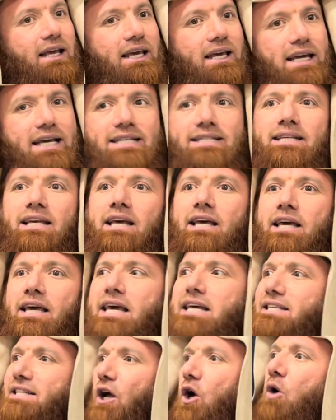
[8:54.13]
is
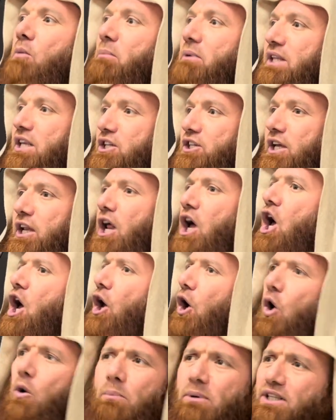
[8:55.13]
the competition.
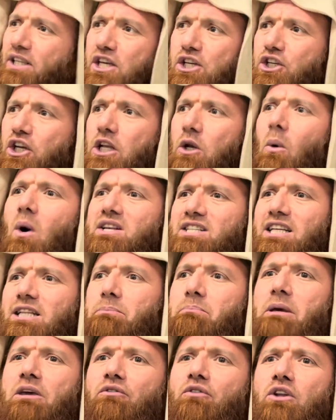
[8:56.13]
Competition
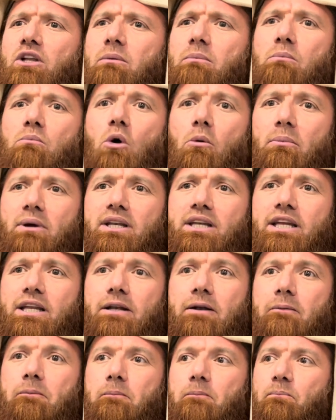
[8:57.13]
wasn't between the
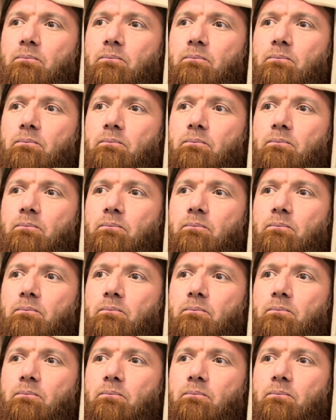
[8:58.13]
mu'mineen